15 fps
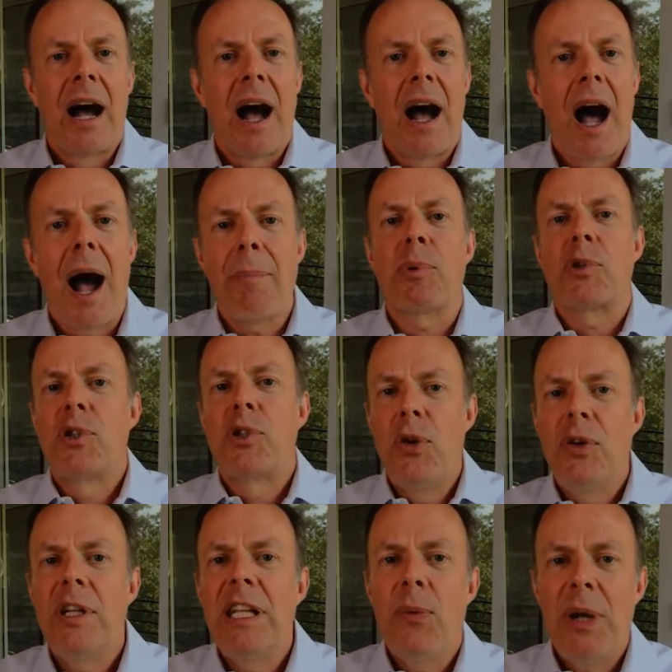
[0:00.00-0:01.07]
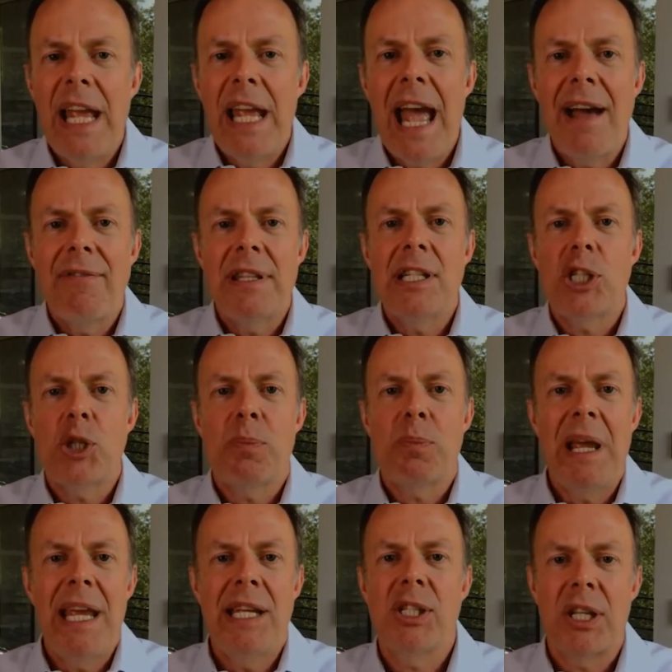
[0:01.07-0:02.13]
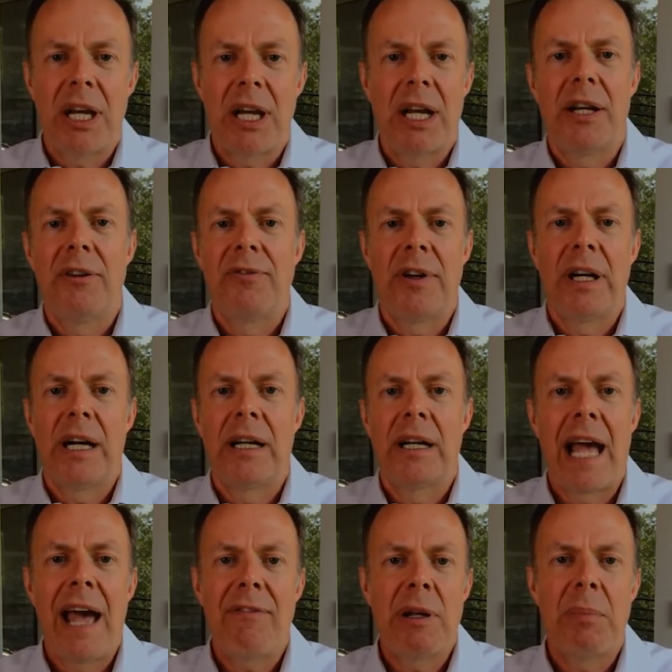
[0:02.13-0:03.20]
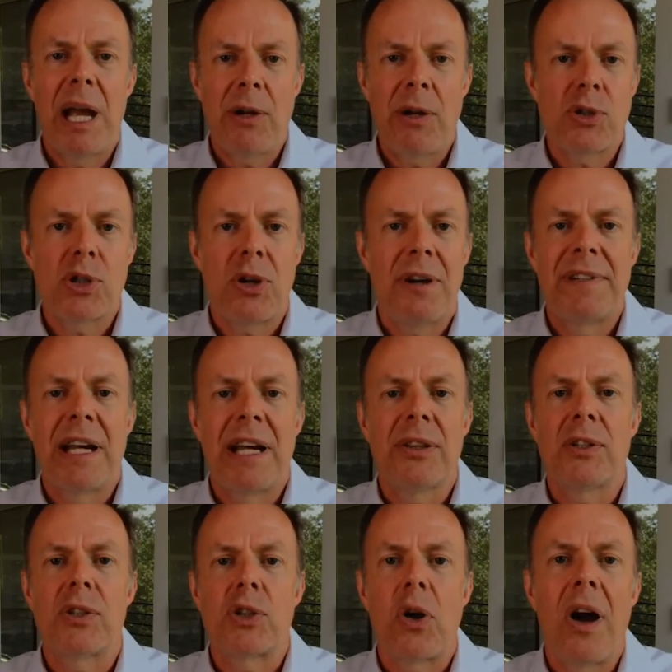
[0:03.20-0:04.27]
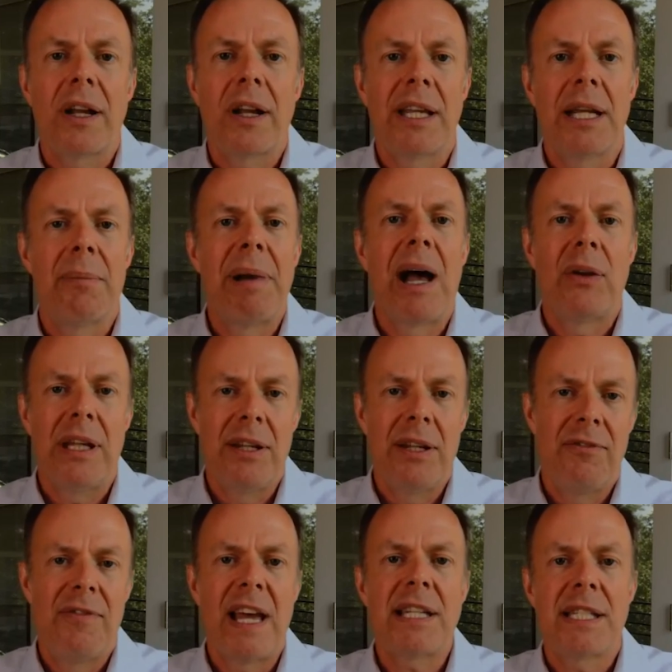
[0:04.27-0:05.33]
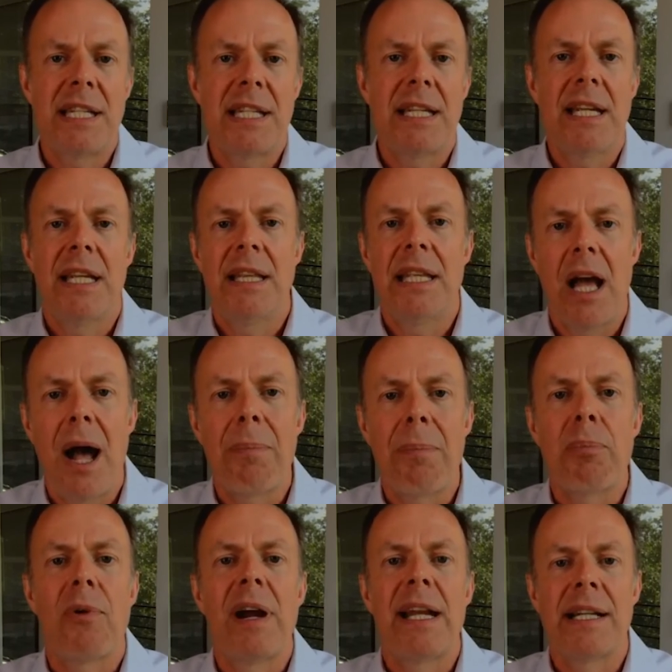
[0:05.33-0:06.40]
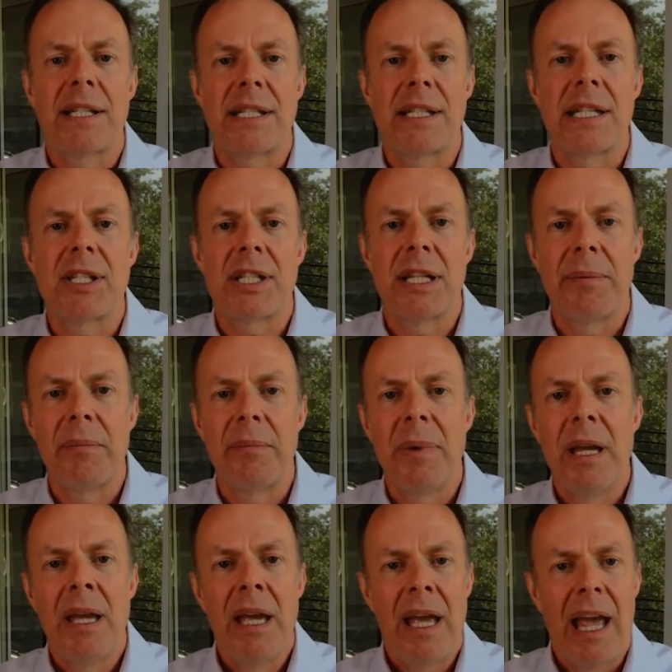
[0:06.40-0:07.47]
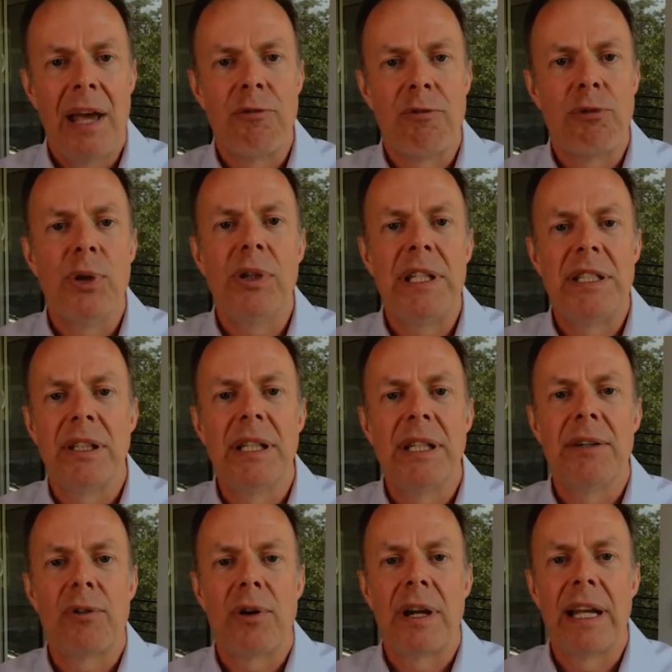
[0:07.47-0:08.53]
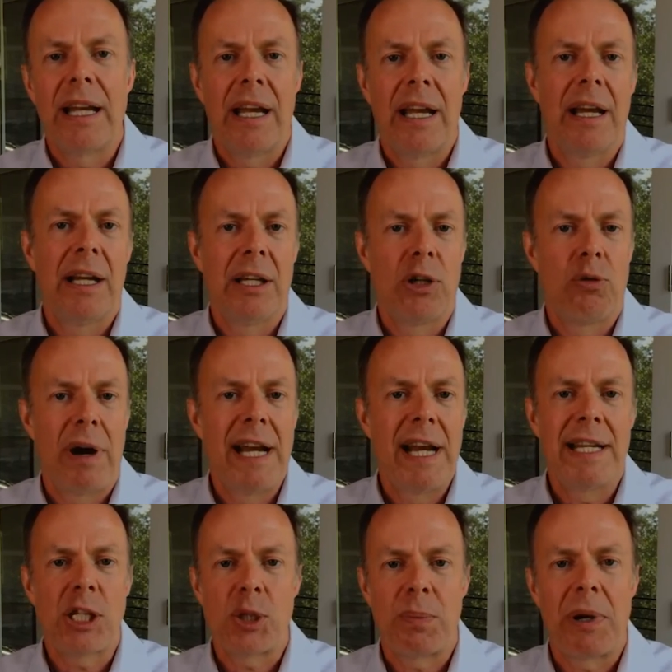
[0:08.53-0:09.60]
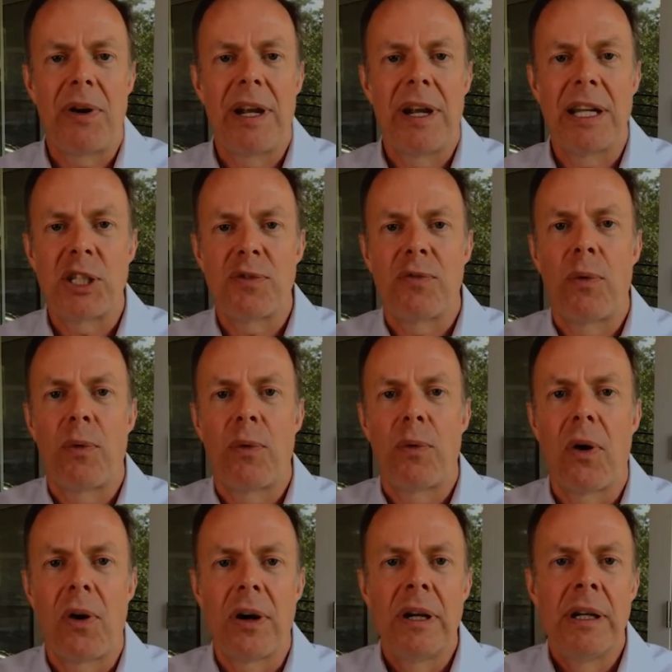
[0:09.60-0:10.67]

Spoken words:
opportunity we have in this space of having Microsoft out there talking about investing in the operating system and really delivering a great experience for